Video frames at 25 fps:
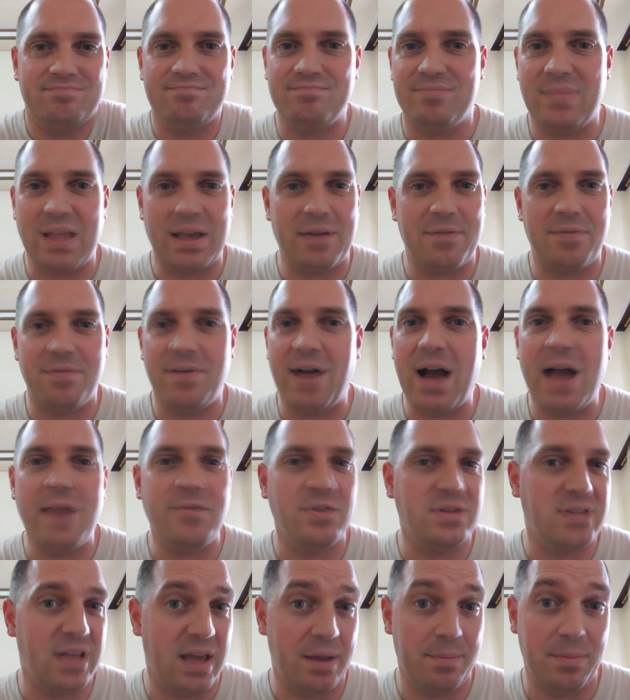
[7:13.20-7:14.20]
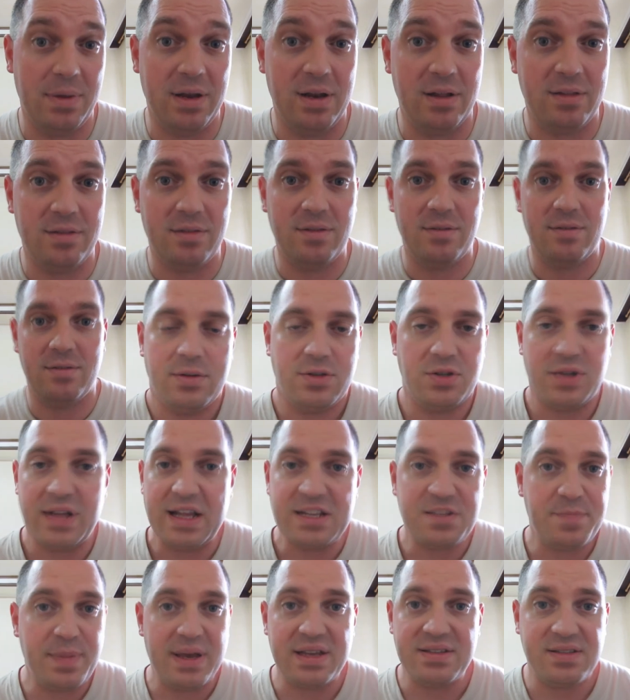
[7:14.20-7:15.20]
like 5 or 10 minutes. So
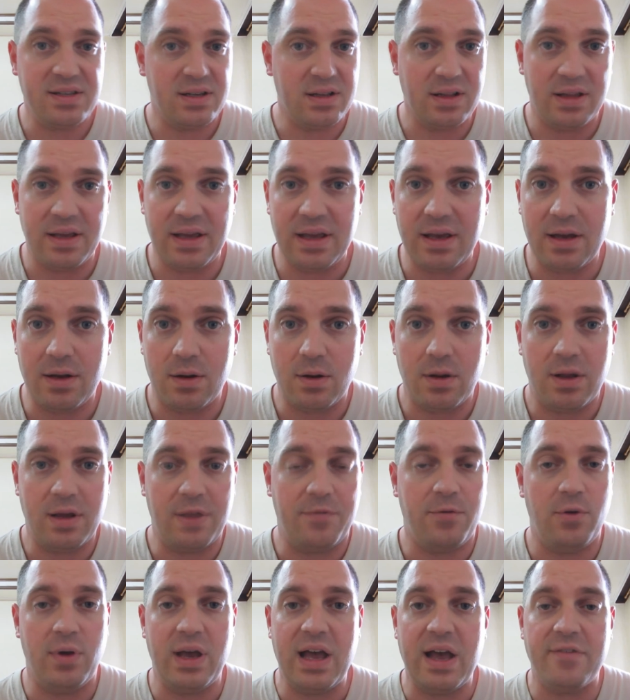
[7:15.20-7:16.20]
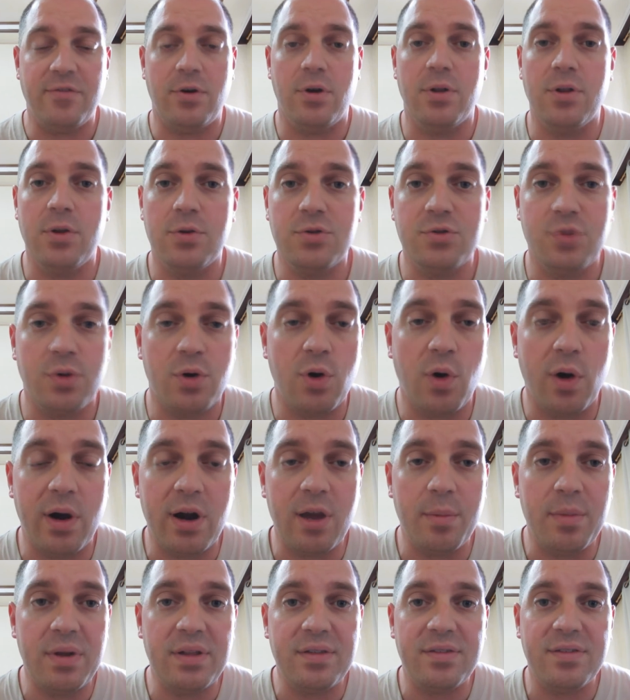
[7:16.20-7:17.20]
that's basically it. If you have all those
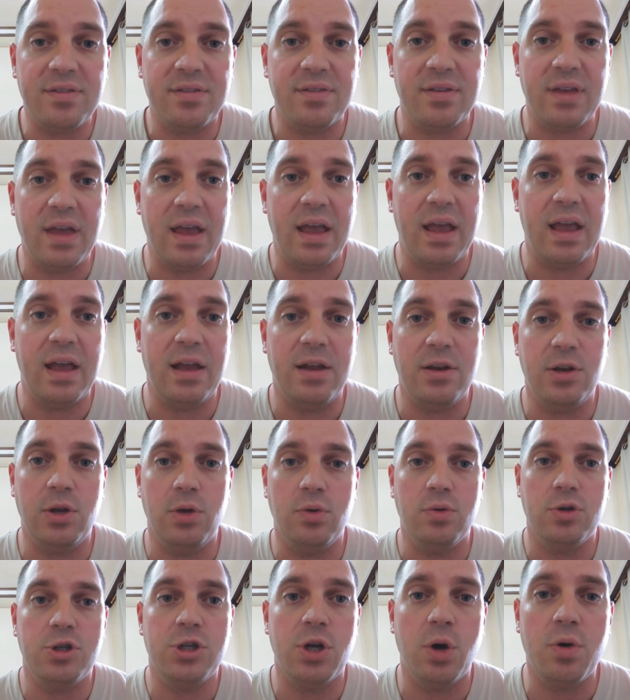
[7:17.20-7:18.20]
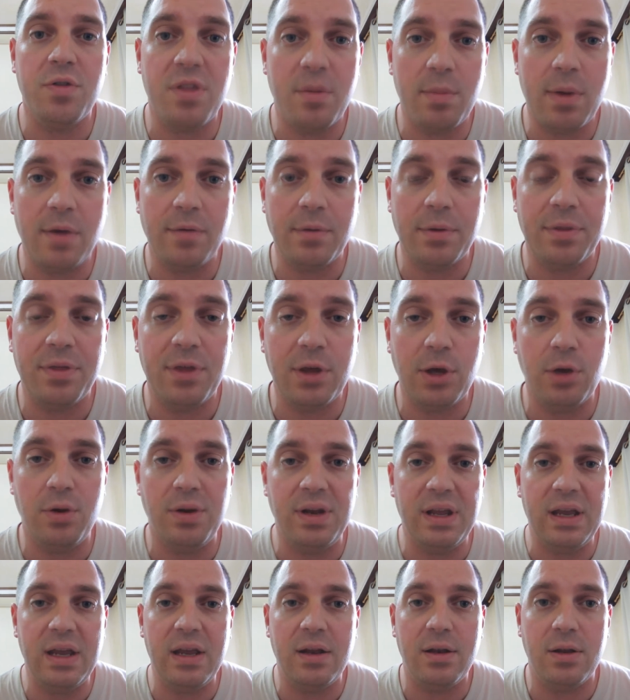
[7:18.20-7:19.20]
requirements and you show them everything
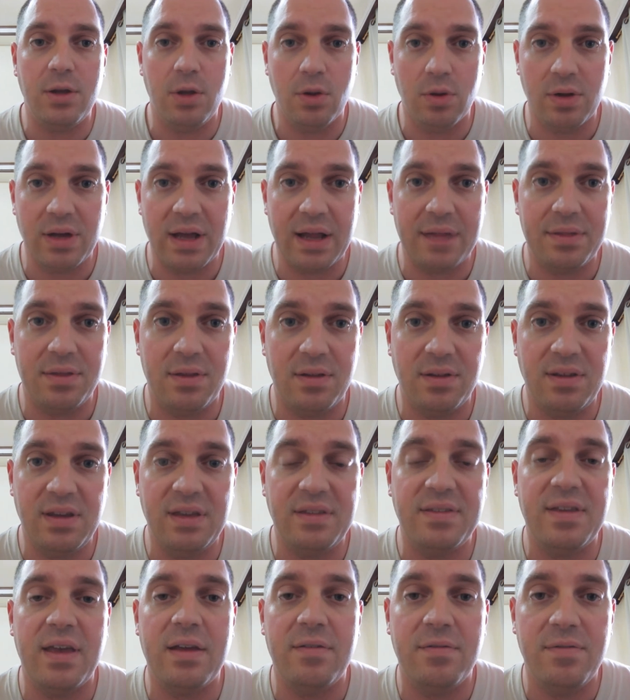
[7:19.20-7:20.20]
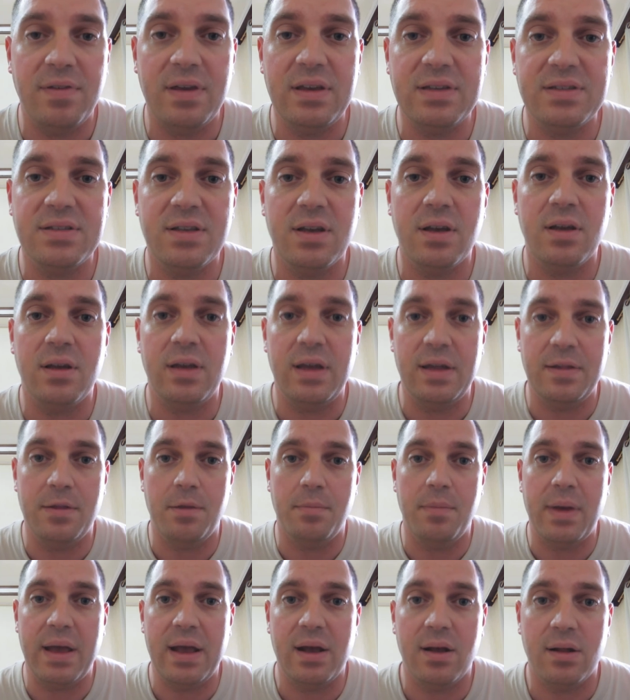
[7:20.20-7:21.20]
you need, you'll get the D-10 visa in
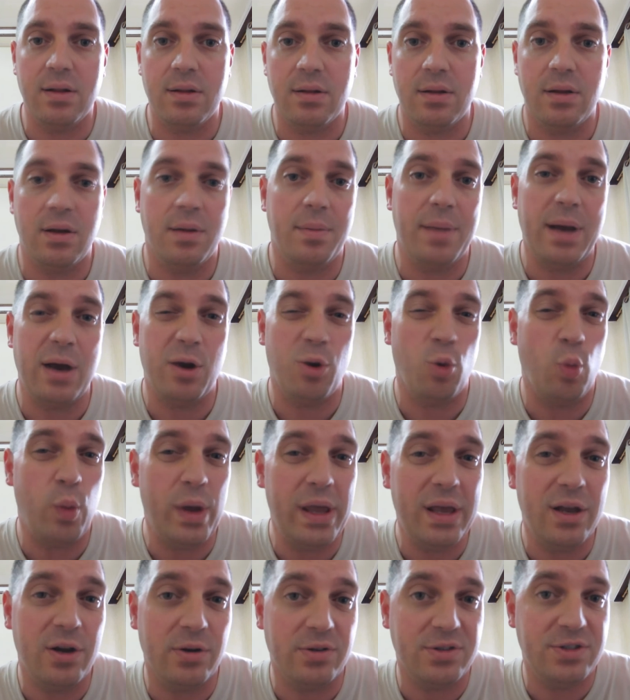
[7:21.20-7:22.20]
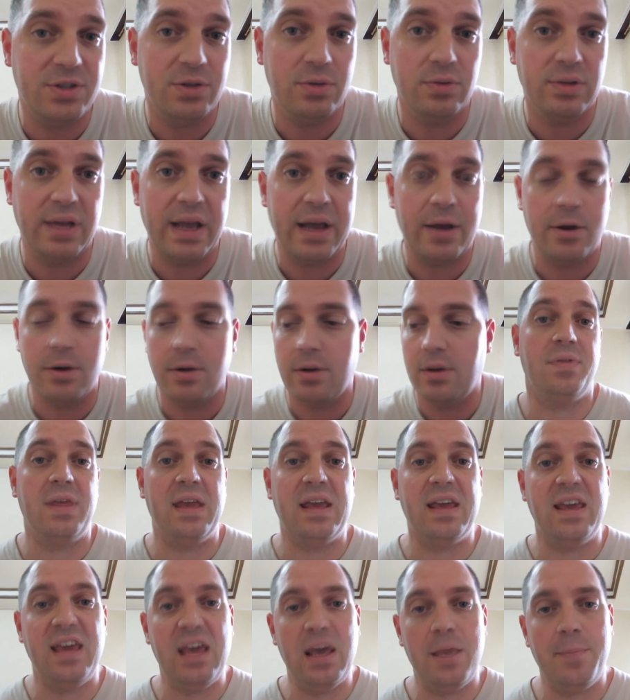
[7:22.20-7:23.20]
the mail about a week or 2 later.
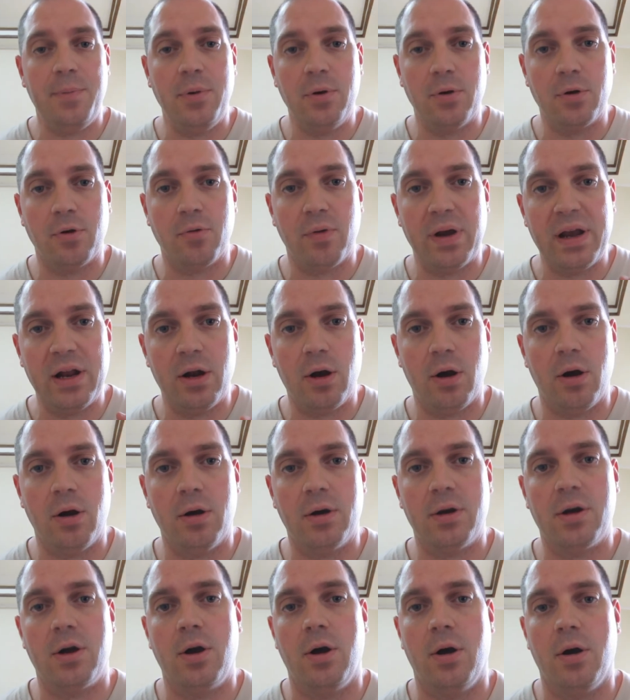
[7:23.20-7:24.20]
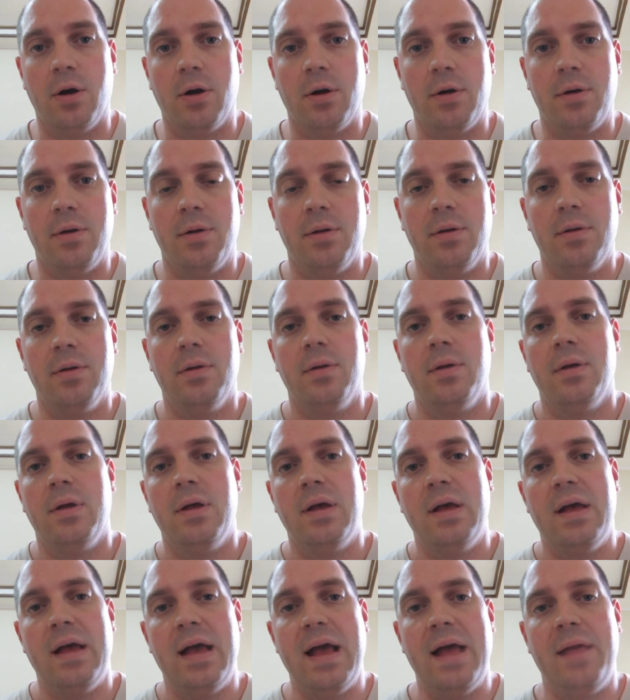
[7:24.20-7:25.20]
They keep your green ARC card
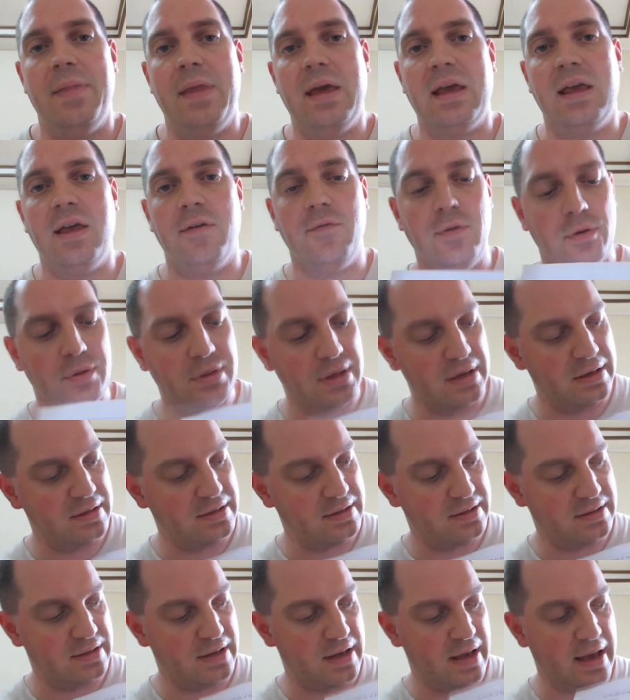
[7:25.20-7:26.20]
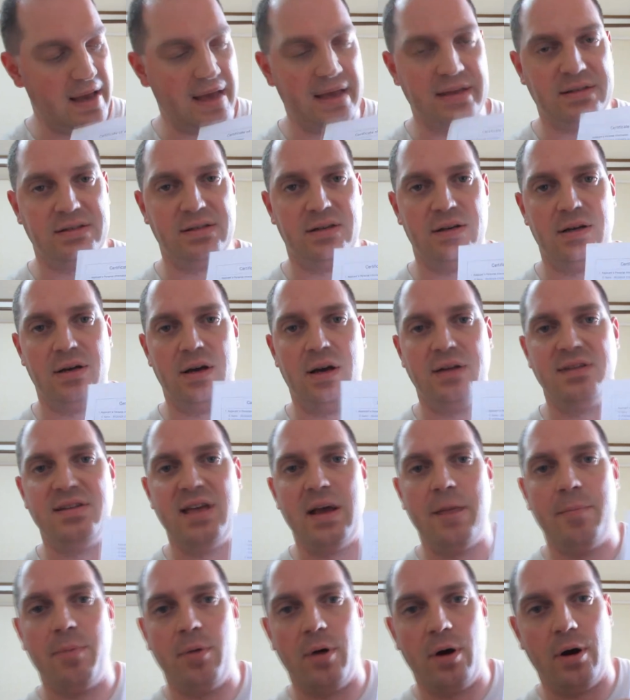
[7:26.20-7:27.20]
and they give you this as a
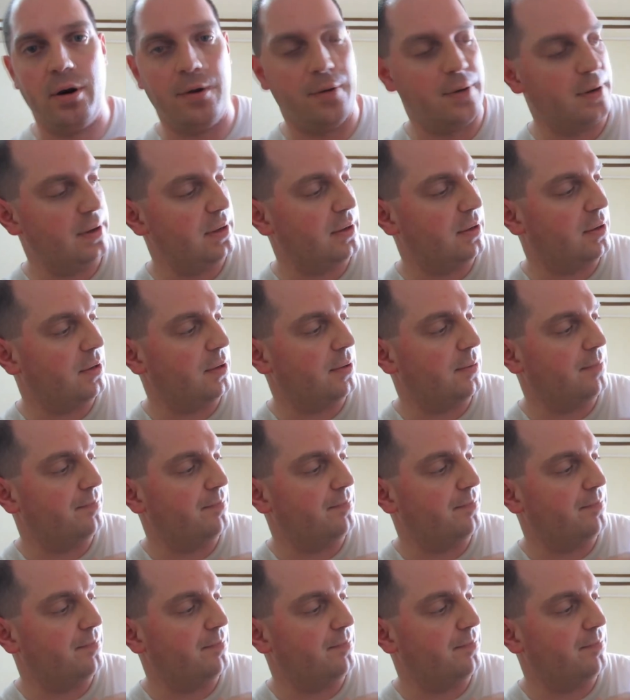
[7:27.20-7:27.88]
temporary